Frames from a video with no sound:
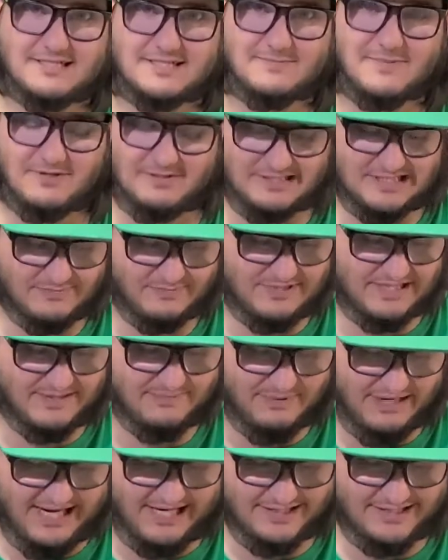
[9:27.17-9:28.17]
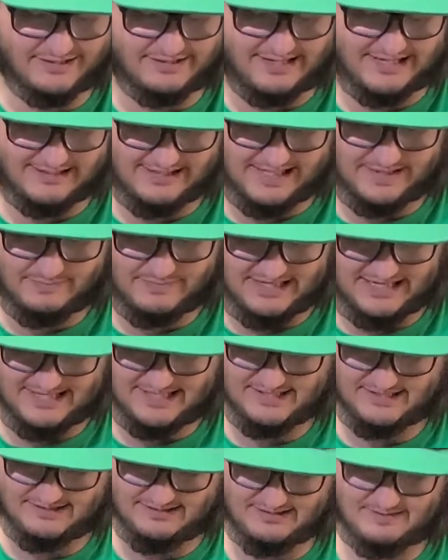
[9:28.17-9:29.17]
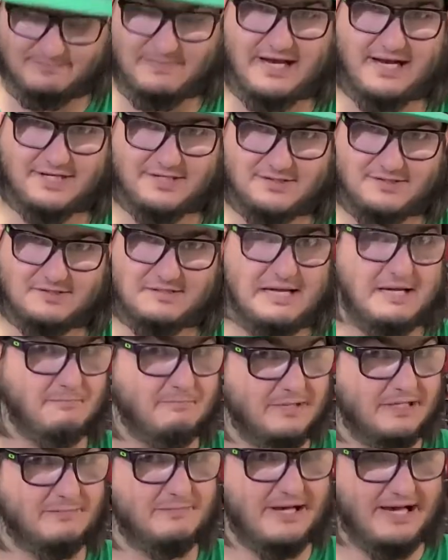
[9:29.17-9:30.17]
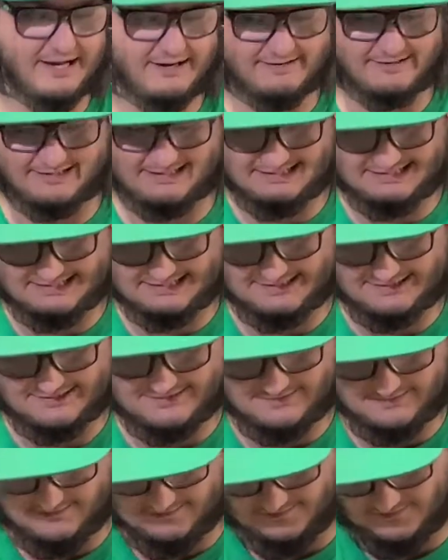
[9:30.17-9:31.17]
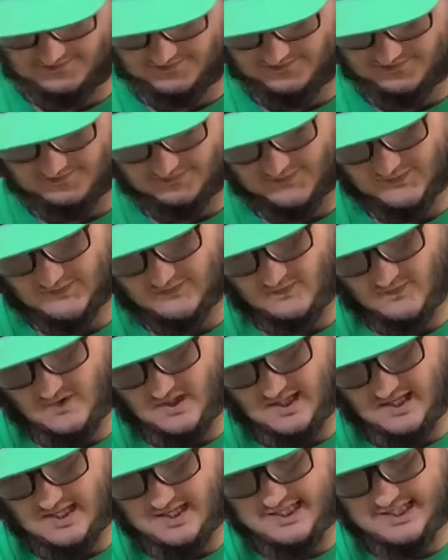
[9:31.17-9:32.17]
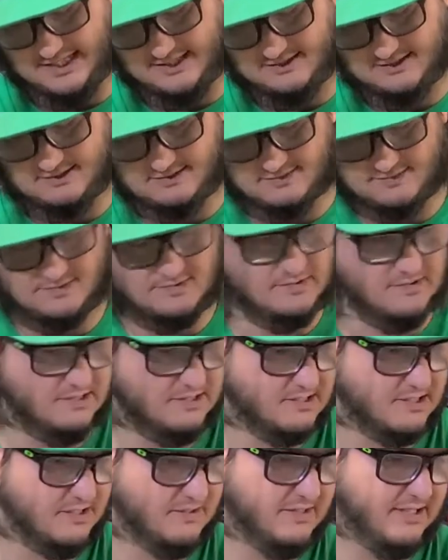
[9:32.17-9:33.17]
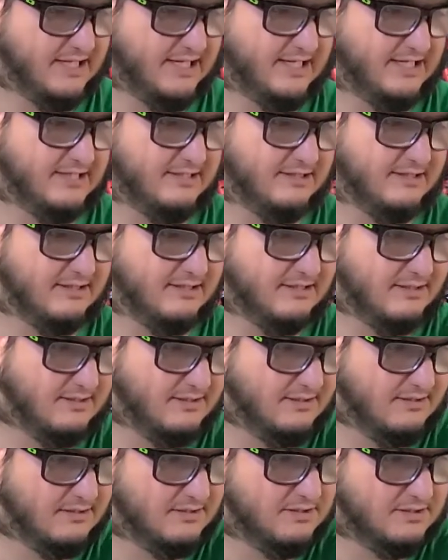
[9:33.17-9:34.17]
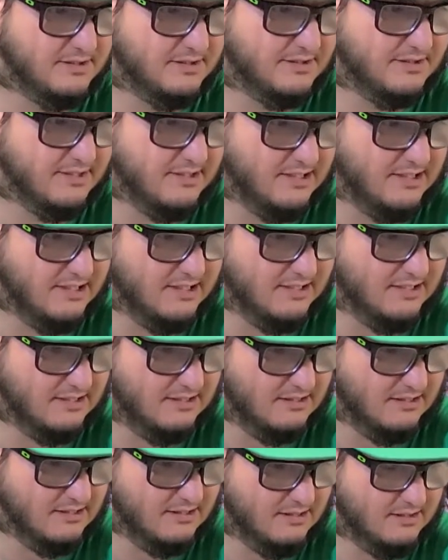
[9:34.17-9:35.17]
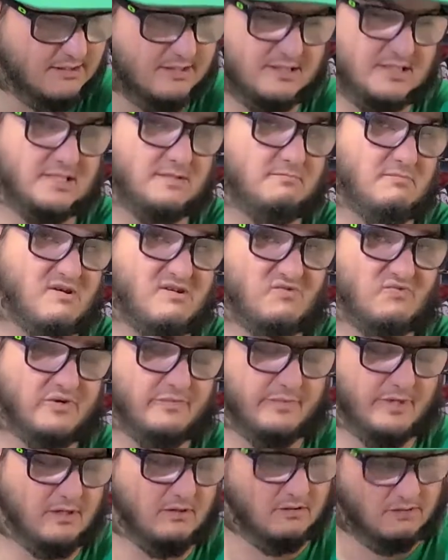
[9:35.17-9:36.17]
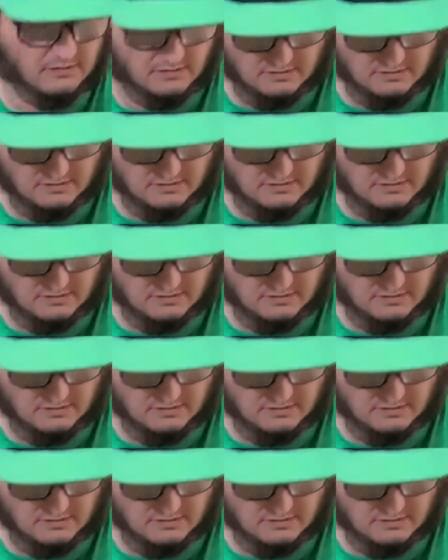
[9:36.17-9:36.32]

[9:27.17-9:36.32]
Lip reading: supposed to be a basher. I like bashers. Bashers take big batteries. All right, let's go ahead and turn on the smart remote.